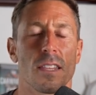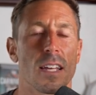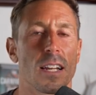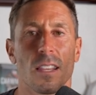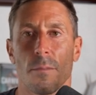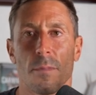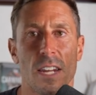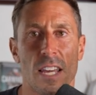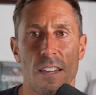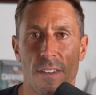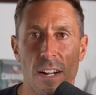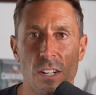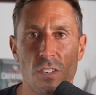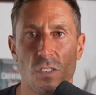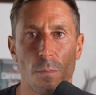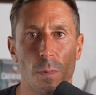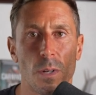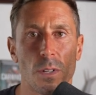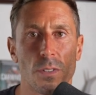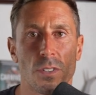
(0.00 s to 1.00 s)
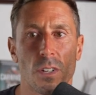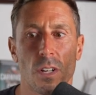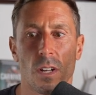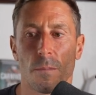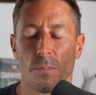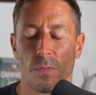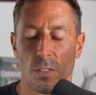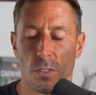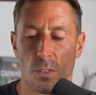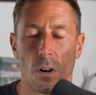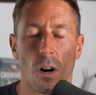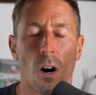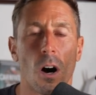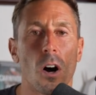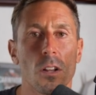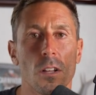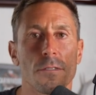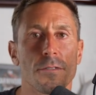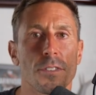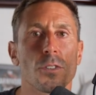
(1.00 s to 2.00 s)
that eliminate vegetables. So
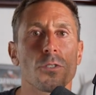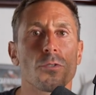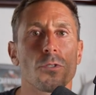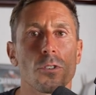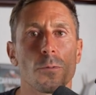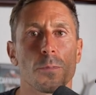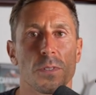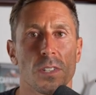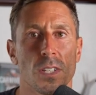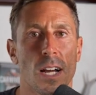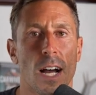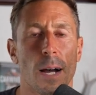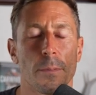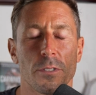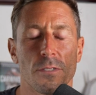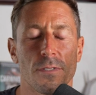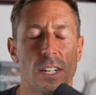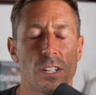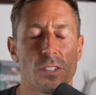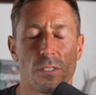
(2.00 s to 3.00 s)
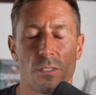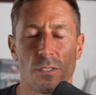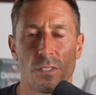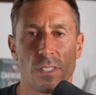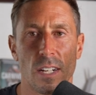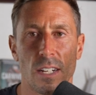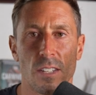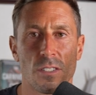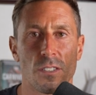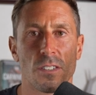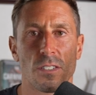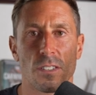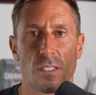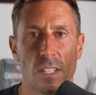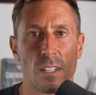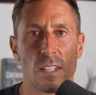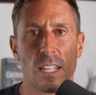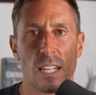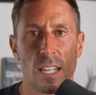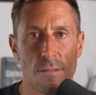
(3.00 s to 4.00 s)
all of the groups in observational studies are
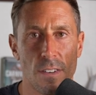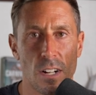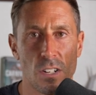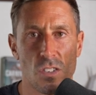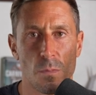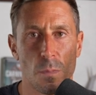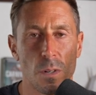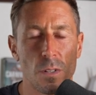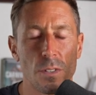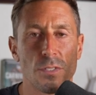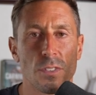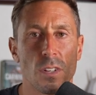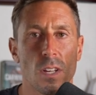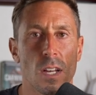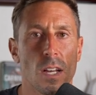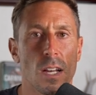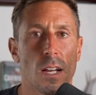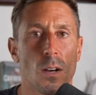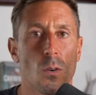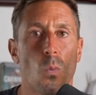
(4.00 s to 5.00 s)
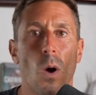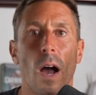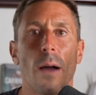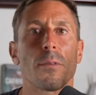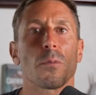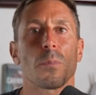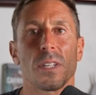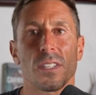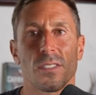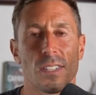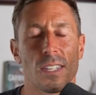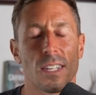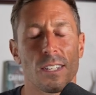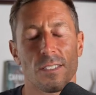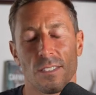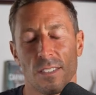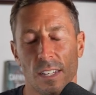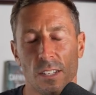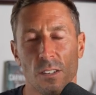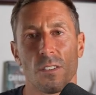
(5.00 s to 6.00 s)
still eating vegetables. Why would we see a
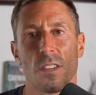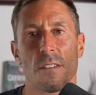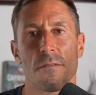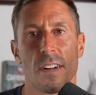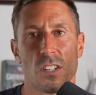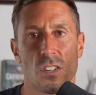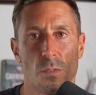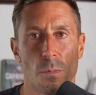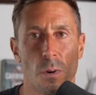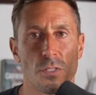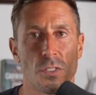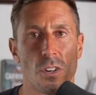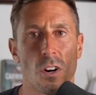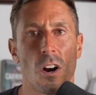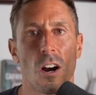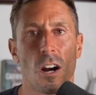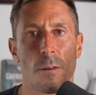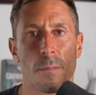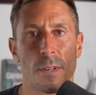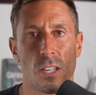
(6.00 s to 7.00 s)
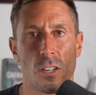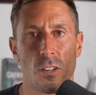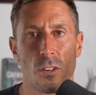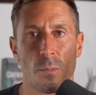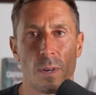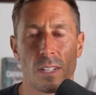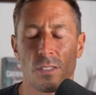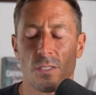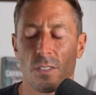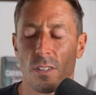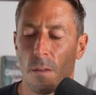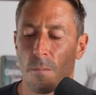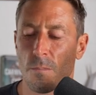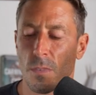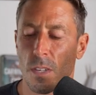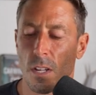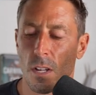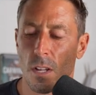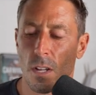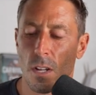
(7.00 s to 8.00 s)
signal that vegetables are harming humans?
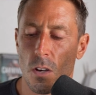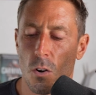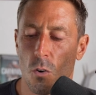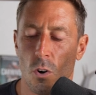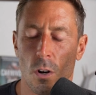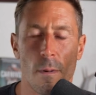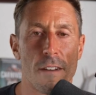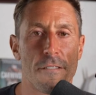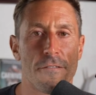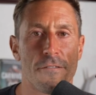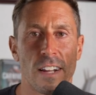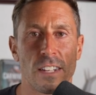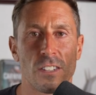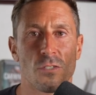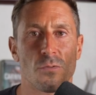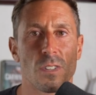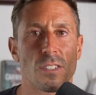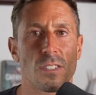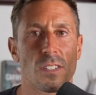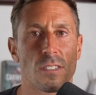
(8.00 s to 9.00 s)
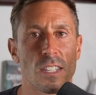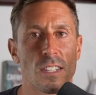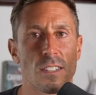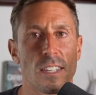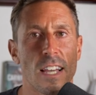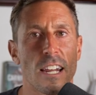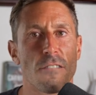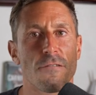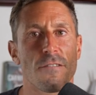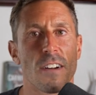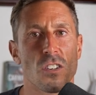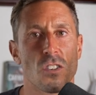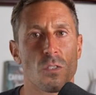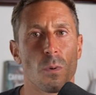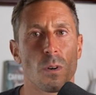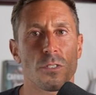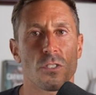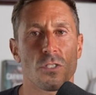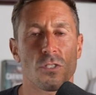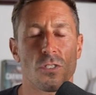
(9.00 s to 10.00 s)
One of my friends recently said if
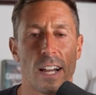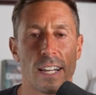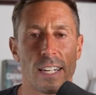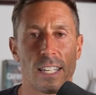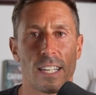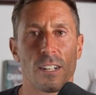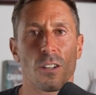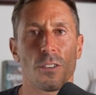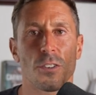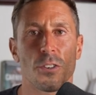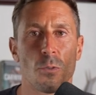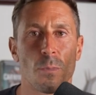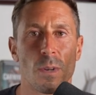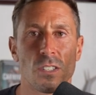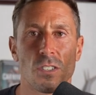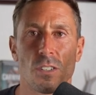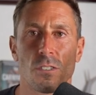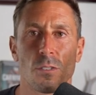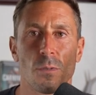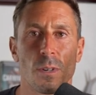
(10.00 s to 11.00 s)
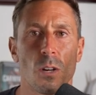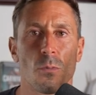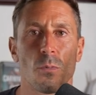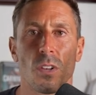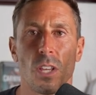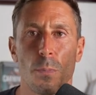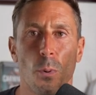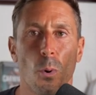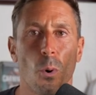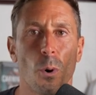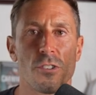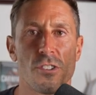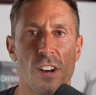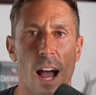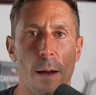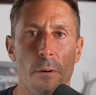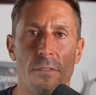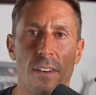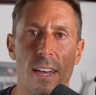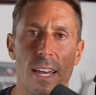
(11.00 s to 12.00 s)
vegetables are trying to kill humans, they're doing a really poor
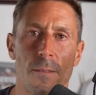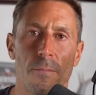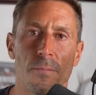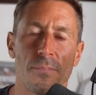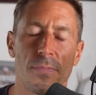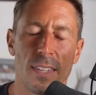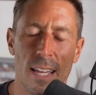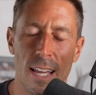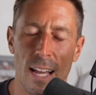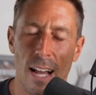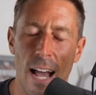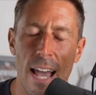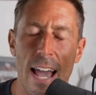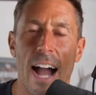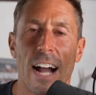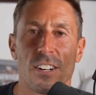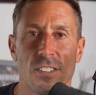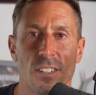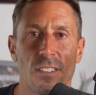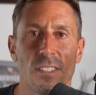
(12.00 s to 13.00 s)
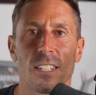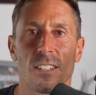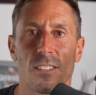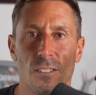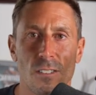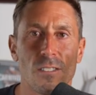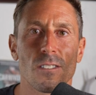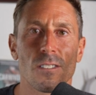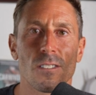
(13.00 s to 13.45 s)
job of it. I actually